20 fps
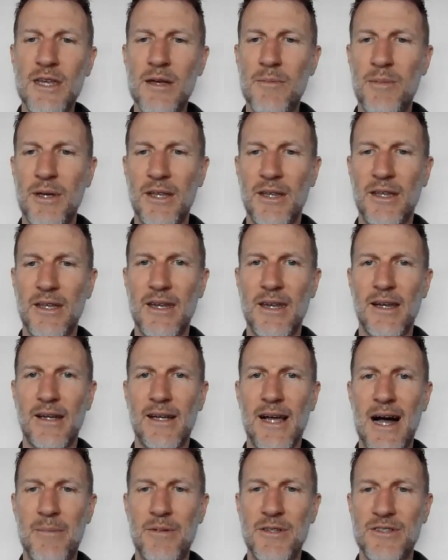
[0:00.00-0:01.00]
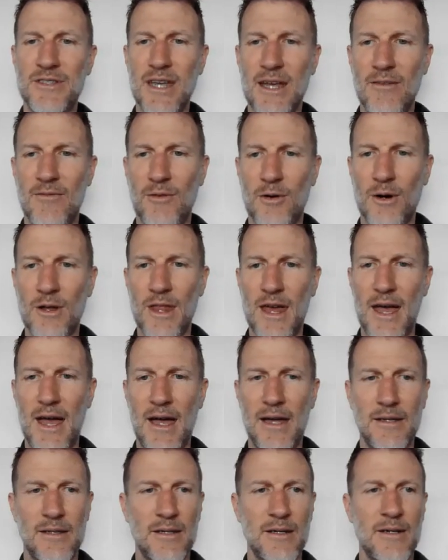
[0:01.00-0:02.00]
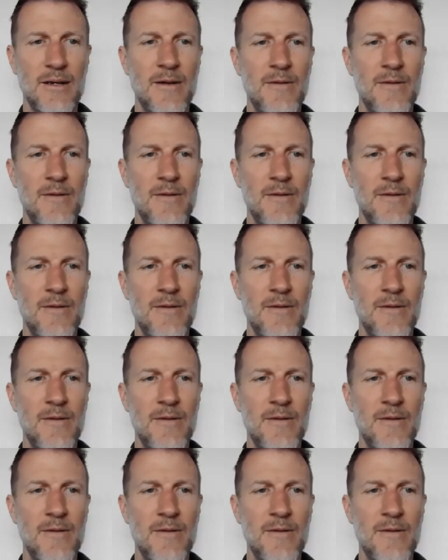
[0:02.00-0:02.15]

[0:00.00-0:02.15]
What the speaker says: ability to compensate for that.